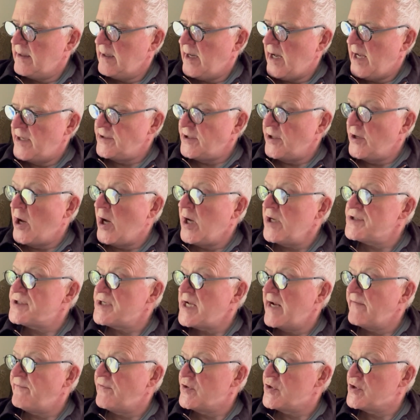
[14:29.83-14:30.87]
And on our
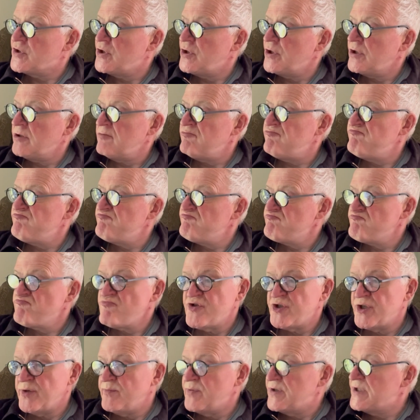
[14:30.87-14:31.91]
side for certain,
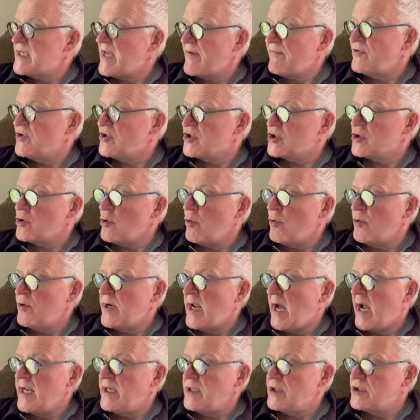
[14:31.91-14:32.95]
some 70
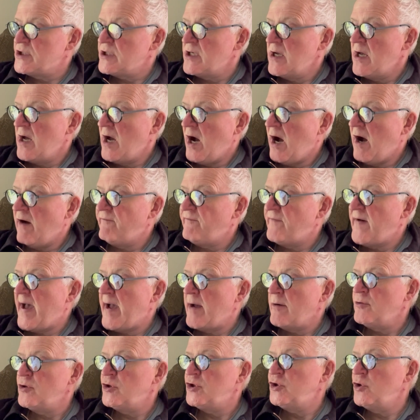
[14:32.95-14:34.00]
knights are
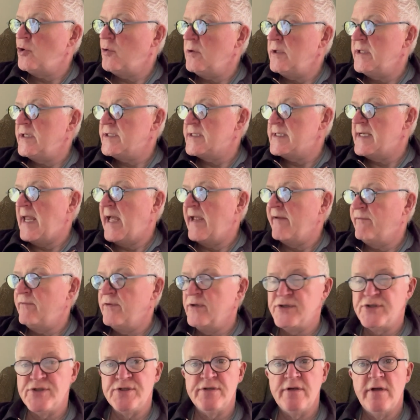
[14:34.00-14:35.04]
found surely as
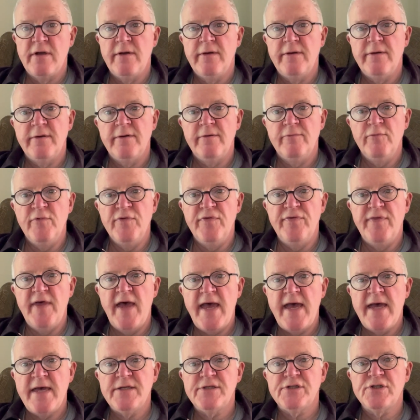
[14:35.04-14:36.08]
lifeless with
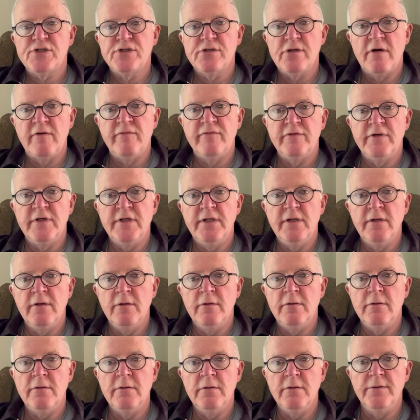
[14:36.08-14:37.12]
their sovereign
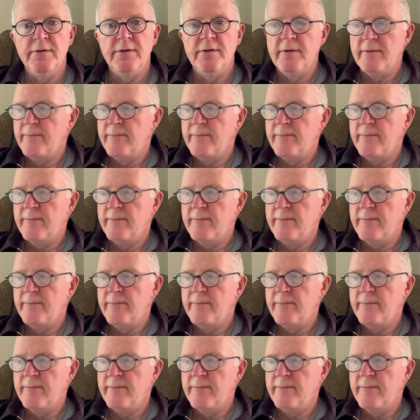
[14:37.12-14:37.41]
lord.